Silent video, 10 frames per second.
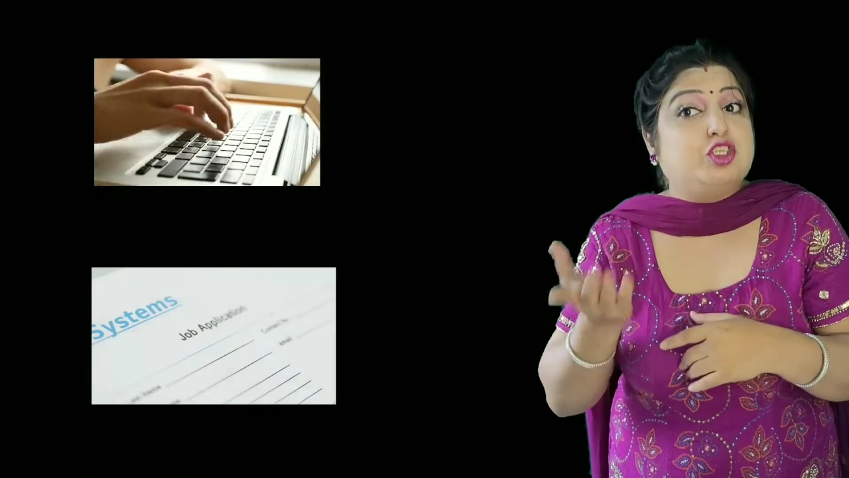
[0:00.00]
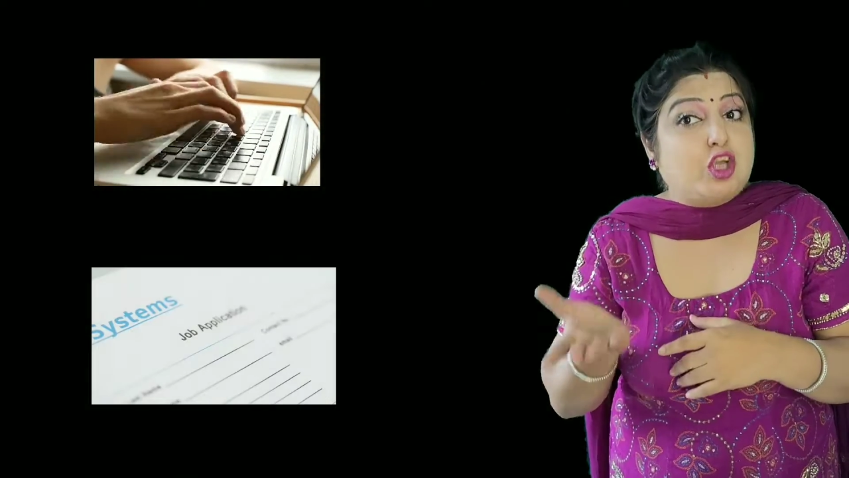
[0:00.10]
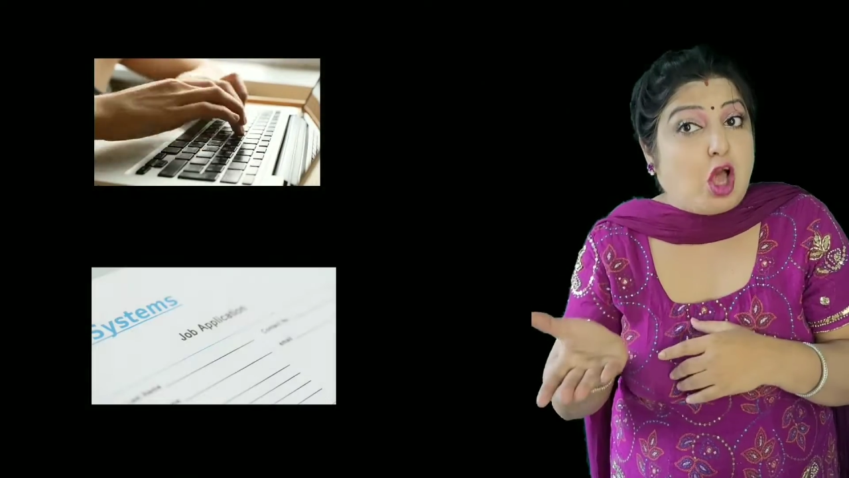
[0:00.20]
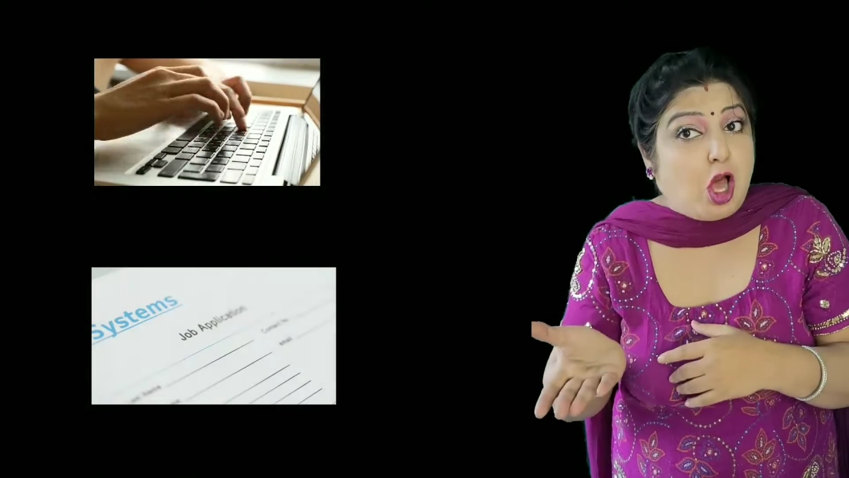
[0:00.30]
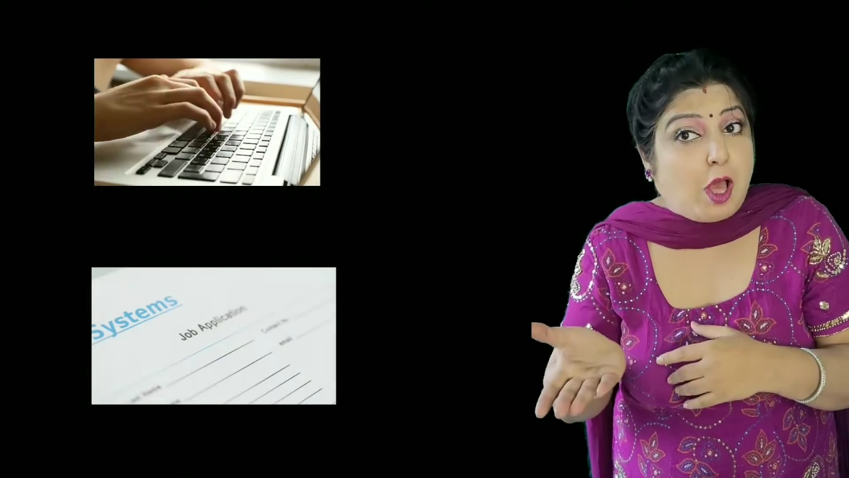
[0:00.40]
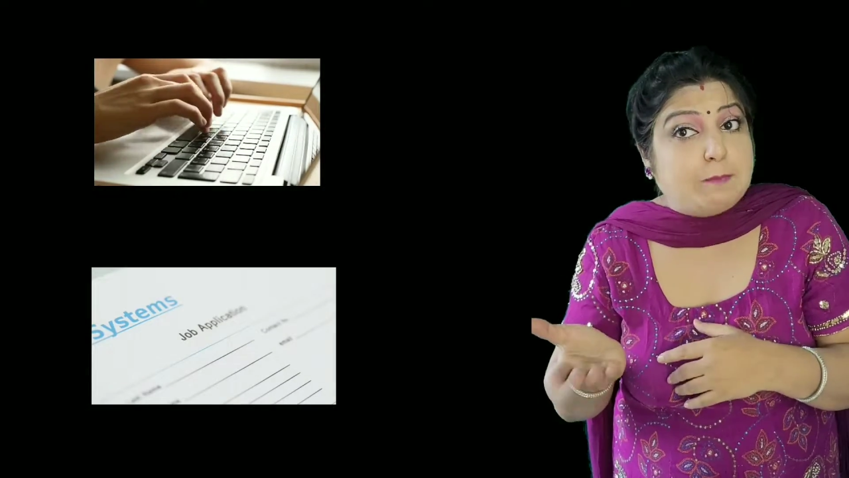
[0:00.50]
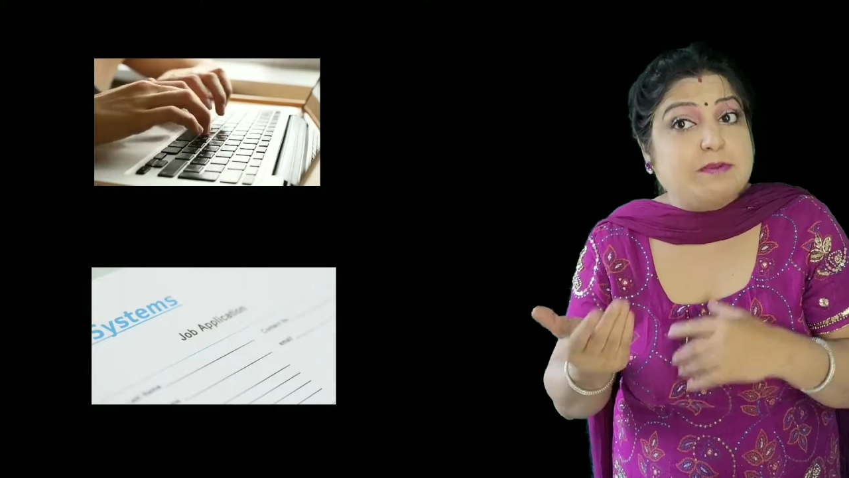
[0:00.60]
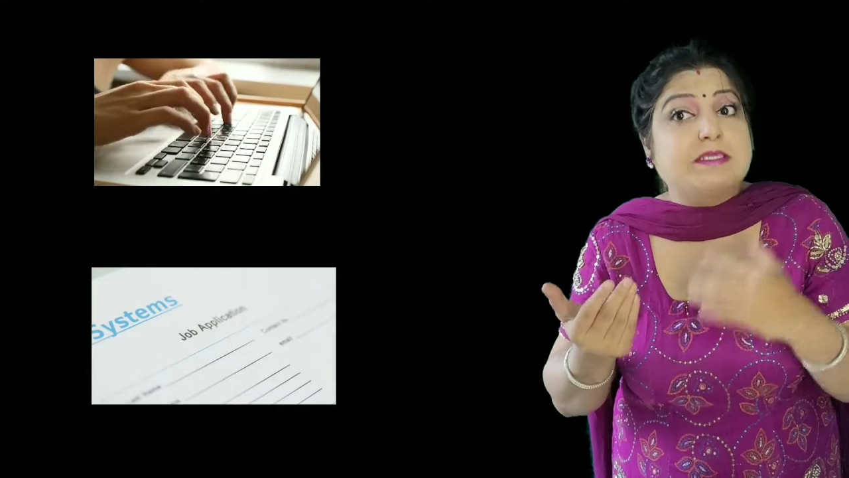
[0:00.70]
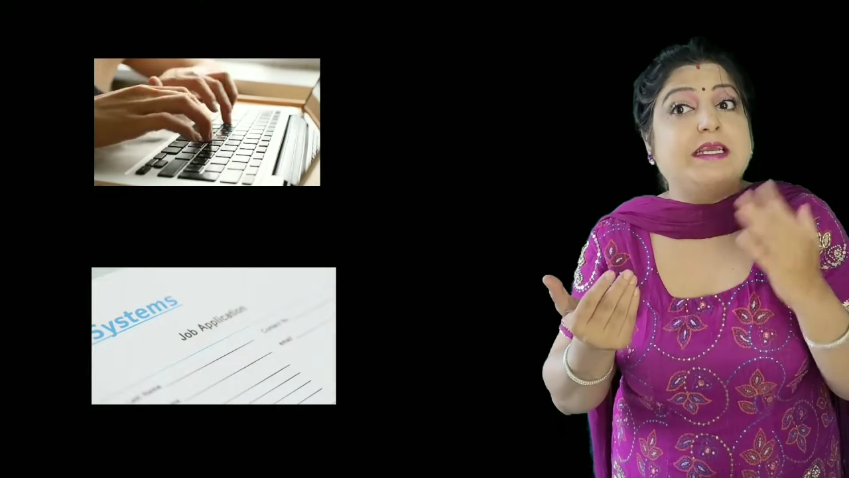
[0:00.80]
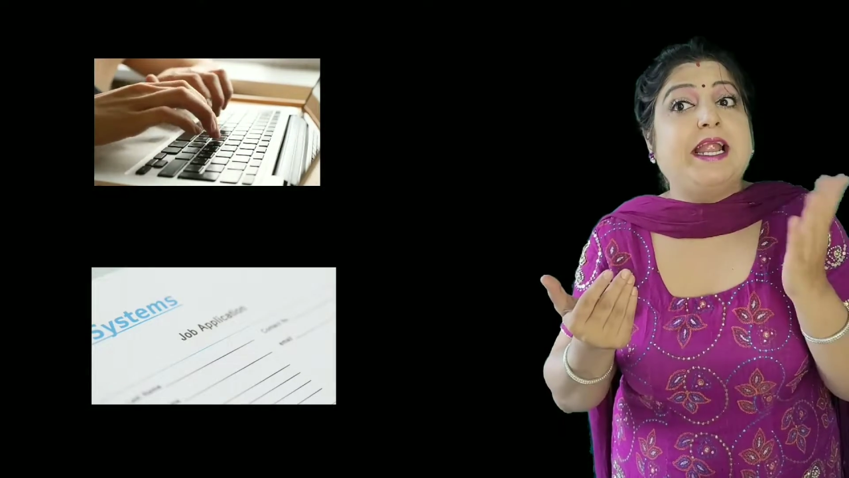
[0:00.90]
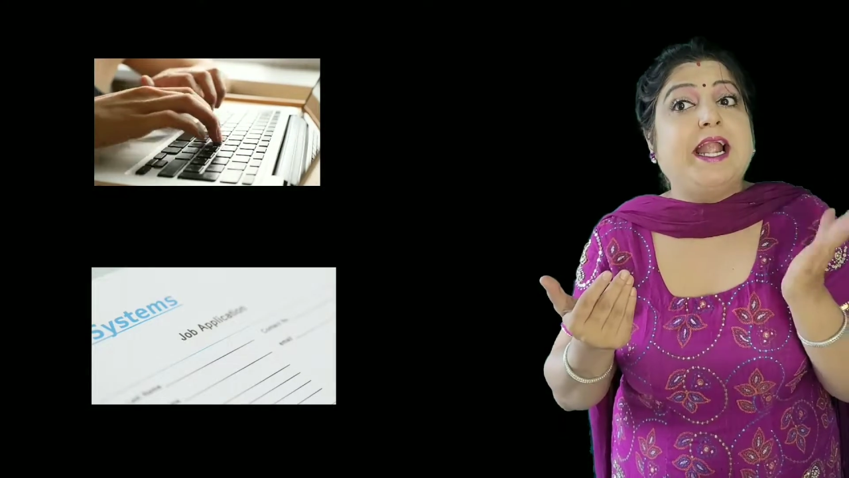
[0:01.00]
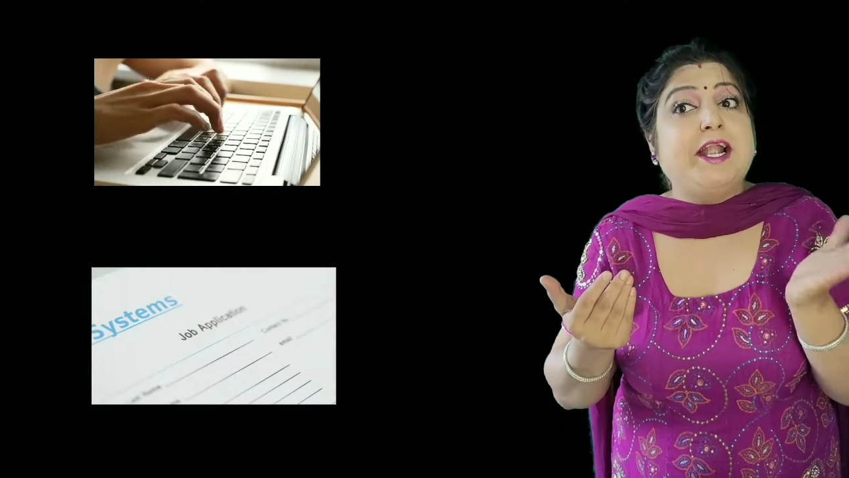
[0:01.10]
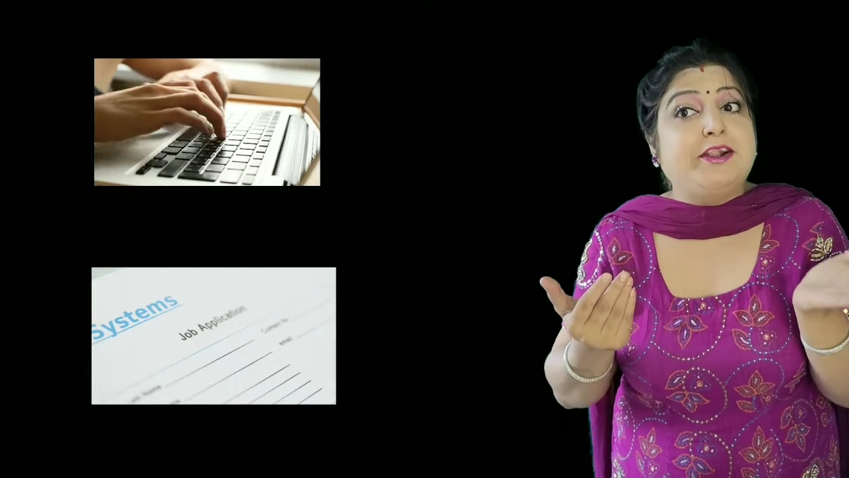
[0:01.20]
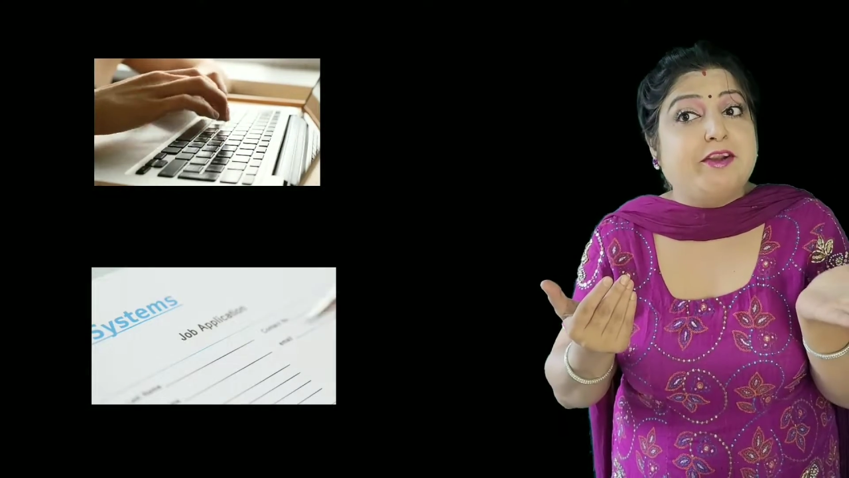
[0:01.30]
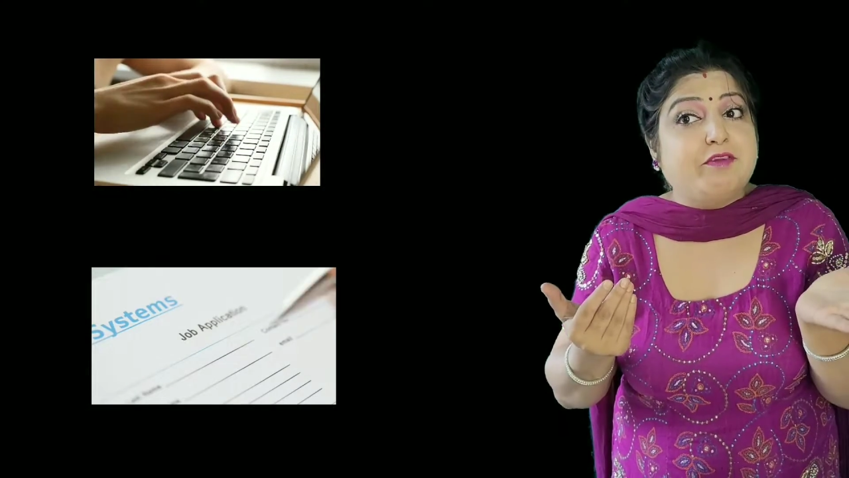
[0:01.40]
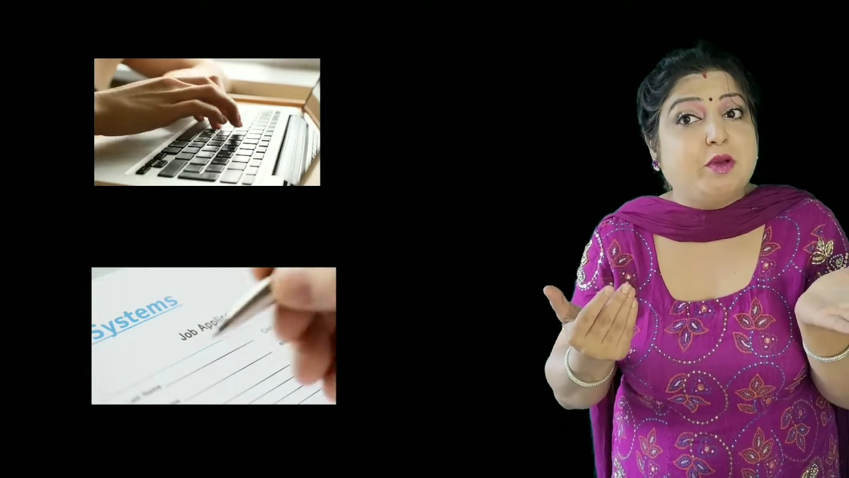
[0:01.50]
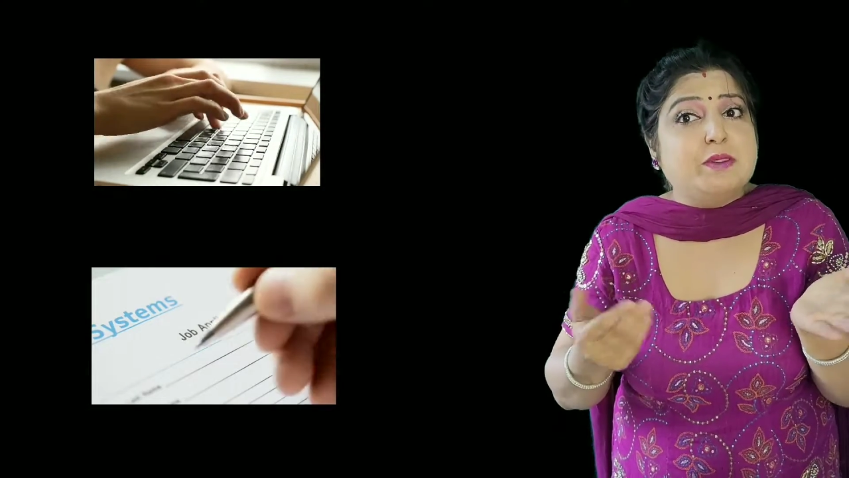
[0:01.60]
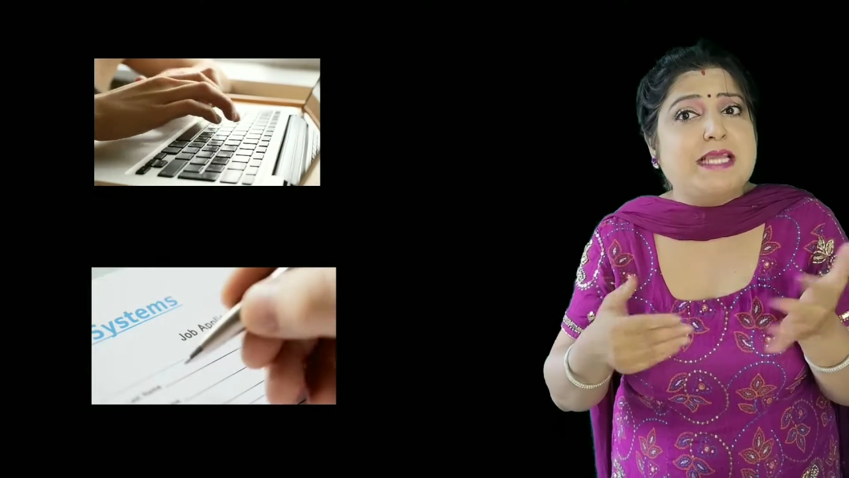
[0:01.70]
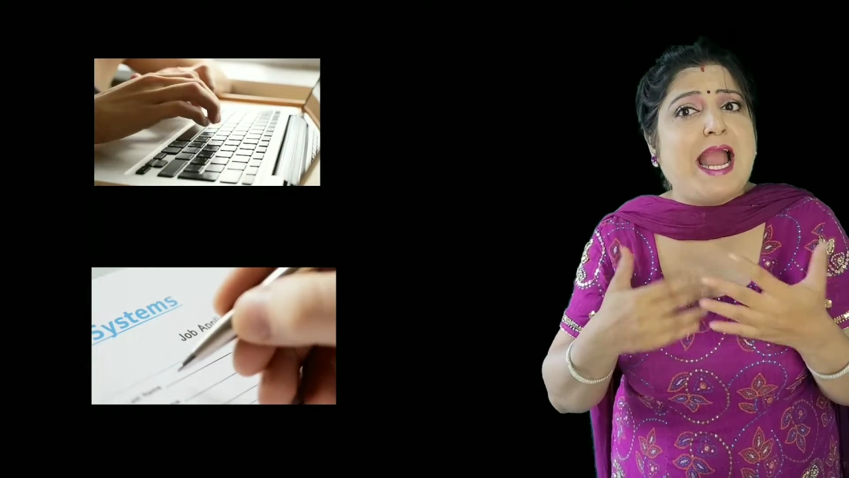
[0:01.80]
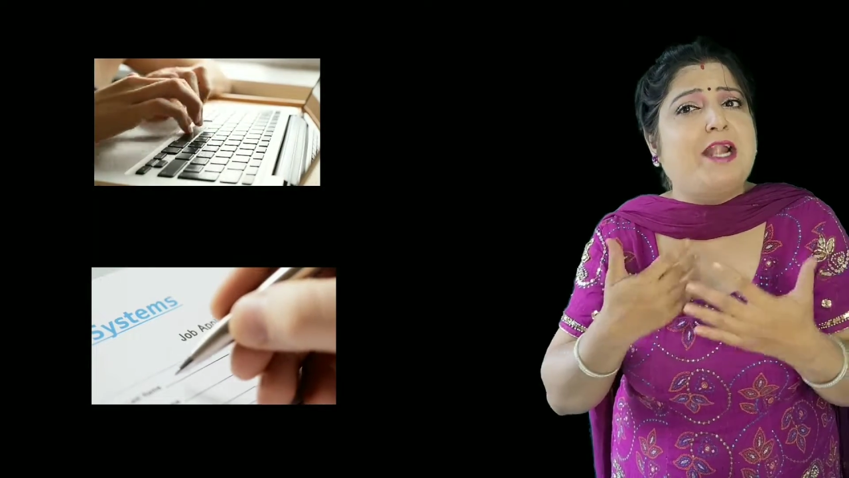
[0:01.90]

jobs, interviews